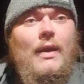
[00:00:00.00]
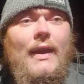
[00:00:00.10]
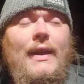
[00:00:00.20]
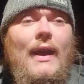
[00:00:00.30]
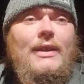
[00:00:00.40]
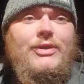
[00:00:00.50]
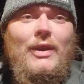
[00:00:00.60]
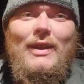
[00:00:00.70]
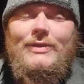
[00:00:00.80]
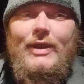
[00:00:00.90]
Hey guys,
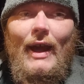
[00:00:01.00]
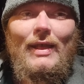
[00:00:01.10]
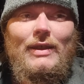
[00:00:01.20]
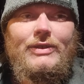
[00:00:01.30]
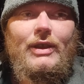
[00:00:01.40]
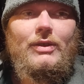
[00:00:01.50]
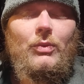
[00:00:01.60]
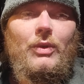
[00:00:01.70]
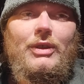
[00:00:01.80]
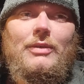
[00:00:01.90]
it's Alexander
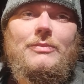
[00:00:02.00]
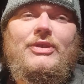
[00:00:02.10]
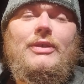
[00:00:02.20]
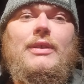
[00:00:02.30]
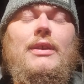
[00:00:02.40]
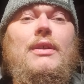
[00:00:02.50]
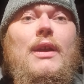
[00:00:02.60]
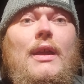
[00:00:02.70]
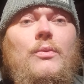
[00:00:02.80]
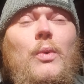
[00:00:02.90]
Williamson
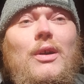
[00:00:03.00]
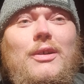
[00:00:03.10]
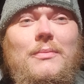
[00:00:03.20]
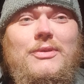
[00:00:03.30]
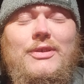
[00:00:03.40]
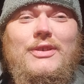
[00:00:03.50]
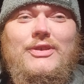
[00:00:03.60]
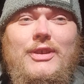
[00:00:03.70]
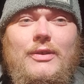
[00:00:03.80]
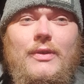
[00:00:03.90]
here, and welcome to The
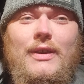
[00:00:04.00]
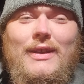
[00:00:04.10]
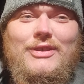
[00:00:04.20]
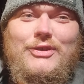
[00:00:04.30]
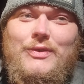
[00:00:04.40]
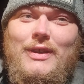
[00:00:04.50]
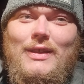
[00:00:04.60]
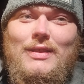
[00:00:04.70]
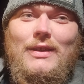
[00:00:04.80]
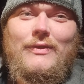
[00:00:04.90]
Secret History
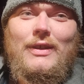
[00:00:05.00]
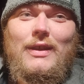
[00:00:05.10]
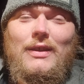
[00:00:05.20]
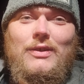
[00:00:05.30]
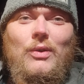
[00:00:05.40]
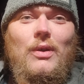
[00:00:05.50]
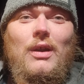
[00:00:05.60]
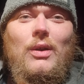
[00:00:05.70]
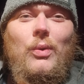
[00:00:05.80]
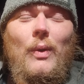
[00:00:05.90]
Living in Your
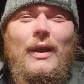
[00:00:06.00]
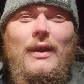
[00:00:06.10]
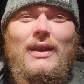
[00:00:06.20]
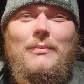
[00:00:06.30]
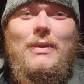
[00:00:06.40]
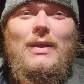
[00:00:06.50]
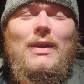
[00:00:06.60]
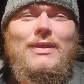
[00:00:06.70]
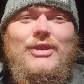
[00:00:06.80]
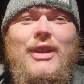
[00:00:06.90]
Aquarium.
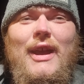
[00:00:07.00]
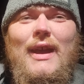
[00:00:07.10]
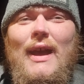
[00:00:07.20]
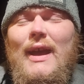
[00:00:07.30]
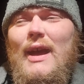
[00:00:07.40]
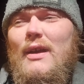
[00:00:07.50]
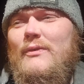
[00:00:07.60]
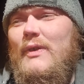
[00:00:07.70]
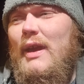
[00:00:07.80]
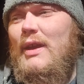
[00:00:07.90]
Today I
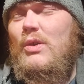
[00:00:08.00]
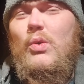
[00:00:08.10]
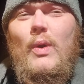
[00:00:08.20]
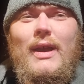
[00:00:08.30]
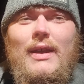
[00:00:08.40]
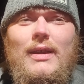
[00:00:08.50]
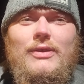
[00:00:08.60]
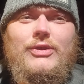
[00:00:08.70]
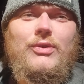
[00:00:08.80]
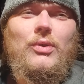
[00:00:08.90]
have a quick
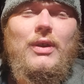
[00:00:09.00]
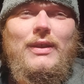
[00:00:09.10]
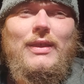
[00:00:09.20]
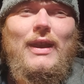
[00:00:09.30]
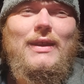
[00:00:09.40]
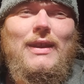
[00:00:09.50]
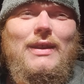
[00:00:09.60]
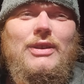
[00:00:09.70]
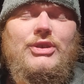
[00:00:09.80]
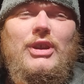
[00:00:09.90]
story that I
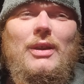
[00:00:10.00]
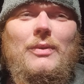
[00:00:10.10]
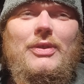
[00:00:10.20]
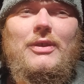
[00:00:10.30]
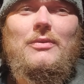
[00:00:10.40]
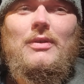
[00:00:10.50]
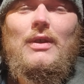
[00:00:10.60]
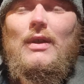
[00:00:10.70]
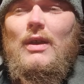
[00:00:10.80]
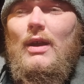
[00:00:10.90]
need to share with you.
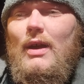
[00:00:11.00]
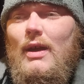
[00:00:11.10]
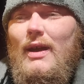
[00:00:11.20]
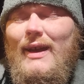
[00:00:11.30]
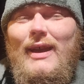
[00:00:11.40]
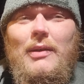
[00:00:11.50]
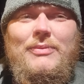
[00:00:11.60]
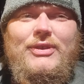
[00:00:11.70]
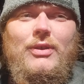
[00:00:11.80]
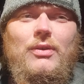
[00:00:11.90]
I am
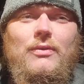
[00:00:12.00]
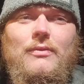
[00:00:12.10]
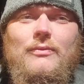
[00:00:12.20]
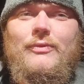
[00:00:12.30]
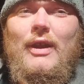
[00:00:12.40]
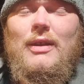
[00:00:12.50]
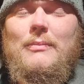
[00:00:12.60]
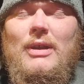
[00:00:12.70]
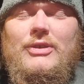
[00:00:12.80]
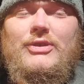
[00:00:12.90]
still very
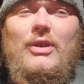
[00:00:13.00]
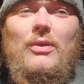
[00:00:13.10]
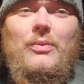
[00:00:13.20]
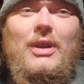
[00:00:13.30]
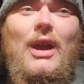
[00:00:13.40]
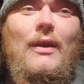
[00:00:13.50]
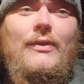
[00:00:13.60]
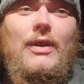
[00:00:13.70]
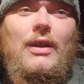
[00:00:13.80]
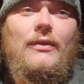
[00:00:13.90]
much so
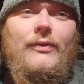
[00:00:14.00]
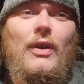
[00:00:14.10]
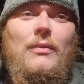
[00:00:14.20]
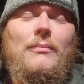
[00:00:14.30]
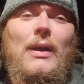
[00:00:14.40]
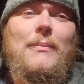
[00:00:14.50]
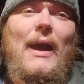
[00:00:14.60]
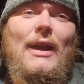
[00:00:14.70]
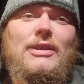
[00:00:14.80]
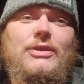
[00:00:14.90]
recovering from my
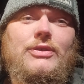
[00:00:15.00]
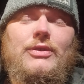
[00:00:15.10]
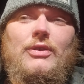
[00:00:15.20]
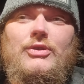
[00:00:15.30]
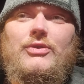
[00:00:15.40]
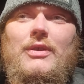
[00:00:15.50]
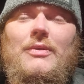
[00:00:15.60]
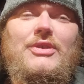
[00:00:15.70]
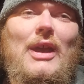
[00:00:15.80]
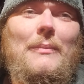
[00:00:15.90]
back surgery,
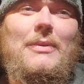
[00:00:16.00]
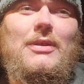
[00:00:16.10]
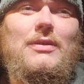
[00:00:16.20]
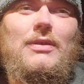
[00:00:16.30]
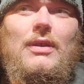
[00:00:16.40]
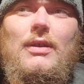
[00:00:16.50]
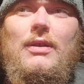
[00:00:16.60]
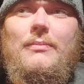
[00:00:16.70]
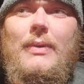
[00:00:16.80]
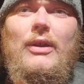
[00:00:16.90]
which happened
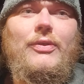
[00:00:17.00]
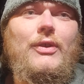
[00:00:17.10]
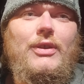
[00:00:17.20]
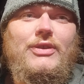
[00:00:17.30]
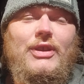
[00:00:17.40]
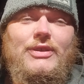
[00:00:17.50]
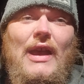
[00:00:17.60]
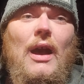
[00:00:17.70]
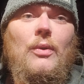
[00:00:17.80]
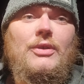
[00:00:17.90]
about 36
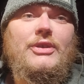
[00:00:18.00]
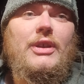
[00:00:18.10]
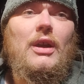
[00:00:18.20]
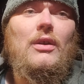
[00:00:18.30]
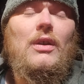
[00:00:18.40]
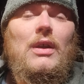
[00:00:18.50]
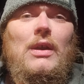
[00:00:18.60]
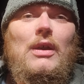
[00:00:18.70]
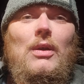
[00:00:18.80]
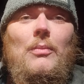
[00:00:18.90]
hours ago.
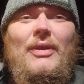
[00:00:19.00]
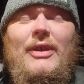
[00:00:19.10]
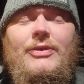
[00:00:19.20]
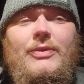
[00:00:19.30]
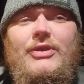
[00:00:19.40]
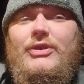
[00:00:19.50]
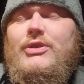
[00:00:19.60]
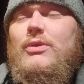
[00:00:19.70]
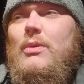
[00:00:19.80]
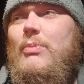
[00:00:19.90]
But this was just
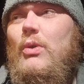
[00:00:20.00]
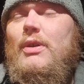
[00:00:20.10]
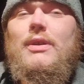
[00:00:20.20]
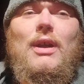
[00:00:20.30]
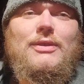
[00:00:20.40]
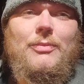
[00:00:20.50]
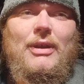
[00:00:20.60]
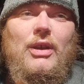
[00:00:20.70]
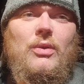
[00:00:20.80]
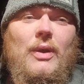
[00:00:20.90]
too important not to
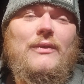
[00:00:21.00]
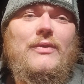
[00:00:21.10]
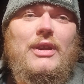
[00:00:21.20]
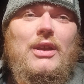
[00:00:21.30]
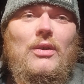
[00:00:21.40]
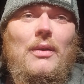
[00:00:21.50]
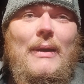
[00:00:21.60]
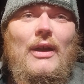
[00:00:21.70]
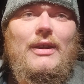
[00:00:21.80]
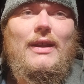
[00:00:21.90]
make a quick video
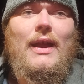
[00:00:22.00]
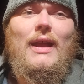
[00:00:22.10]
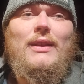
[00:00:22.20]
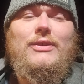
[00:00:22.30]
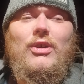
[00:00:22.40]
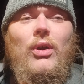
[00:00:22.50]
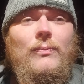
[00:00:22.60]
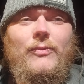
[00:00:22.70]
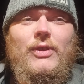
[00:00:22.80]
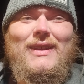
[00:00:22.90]
about it and to
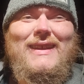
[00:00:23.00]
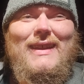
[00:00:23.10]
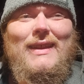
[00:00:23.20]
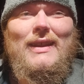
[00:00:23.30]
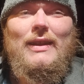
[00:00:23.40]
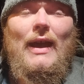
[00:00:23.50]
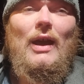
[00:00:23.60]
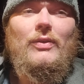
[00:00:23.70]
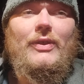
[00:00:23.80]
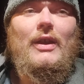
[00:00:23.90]
hopefully get it
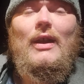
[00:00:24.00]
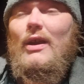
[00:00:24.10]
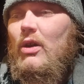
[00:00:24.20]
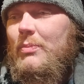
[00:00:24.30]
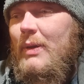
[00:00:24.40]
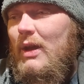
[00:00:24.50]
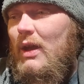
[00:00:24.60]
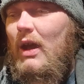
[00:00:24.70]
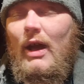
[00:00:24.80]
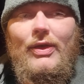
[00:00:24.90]
out there. I hope
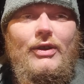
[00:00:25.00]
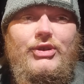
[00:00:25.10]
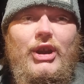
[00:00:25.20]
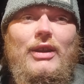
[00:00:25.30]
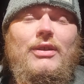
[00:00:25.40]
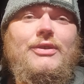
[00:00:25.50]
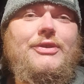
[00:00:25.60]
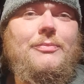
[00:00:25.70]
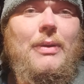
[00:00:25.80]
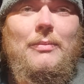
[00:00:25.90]
other
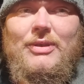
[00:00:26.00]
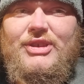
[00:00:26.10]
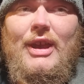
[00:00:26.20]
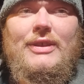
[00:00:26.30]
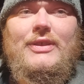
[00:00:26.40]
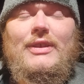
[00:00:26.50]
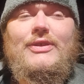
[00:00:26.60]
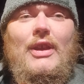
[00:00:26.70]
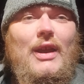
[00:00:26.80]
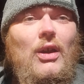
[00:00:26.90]
channels publicize
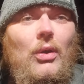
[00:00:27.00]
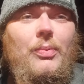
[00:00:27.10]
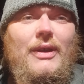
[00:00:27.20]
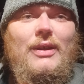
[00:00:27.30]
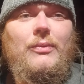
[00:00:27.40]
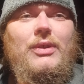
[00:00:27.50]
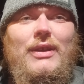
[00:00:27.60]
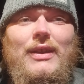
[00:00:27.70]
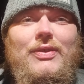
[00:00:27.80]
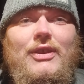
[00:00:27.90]
this, and I hope we can really
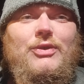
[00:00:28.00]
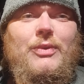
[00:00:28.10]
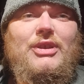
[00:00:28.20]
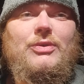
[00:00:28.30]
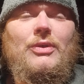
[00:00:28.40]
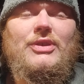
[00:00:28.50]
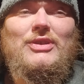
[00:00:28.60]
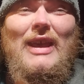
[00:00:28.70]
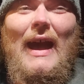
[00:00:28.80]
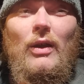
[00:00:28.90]
get these
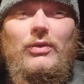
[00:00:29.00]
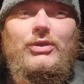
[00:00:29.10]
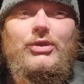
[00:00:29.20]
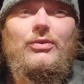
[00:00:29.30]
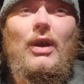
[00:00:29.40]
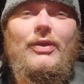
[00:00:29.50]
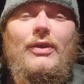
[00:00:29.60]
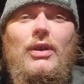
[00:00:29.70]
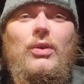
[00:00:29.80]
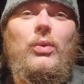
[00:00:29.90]
resources out to
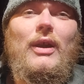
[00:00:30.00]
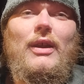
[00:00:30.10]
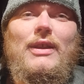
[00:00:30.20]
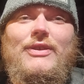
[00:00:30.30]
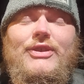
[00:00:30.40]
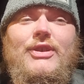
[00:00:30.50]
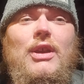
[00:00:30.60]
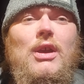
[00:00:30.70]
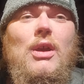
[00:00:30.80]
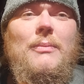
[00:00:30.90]
other aquarists,
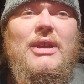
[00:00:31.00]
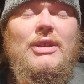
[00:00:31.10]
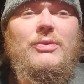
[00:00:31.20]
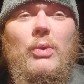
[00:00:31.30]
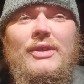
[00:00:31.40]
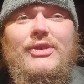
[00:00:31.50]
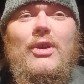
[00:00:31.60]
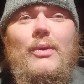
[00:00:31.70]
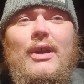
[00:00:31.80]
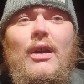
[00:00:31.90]
because what's
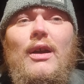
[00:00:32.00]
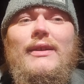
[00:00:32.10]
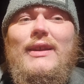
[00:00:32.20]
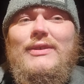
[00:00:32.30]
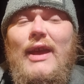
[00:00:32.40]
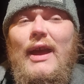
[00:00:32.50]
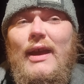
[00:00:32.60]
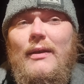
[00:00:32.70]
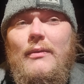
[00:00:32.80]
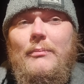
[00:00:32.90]
going on is
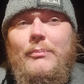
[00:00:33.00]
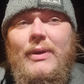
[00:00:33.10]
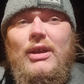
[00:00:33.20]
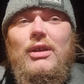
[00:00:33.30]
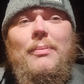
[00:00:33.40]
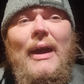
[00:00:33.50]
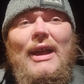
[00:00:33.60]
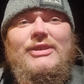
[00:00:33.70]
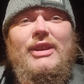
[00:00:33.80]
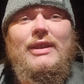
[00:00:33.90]
a bill
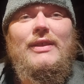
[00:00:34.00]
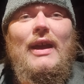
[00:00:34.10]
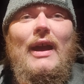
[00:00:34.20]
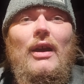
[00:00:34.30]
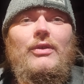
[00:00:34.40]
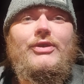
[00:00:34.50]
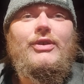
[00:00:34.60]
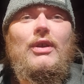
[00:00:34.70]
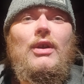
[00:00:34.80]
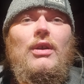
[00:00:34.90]
passed in the House
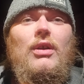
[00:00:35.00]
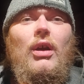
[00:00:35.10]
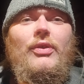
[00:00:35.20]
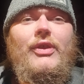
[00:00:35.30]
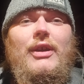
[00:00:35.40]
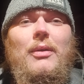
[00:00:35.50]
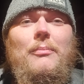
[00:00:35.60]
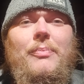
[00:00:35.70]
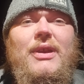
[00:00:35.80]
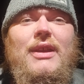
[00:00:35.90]
called the
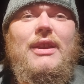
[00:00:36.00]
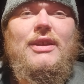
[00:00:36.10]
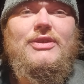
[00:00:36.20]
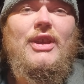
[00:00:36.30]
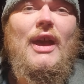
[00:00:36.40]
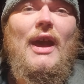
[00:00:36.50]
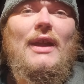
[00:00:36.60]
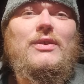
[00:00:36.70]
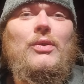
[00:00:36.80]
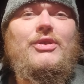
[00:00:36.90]
Competes
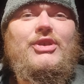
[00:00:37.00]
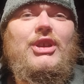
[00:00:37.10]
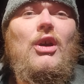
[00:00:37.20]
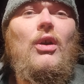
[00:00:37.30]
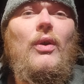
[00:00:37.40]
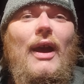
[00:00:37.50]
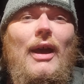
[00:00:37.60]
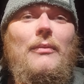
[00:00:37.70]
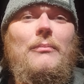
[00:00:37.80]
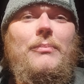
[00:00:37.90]
Act, or
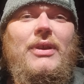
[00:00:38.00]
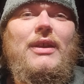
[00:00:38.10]
COMPETES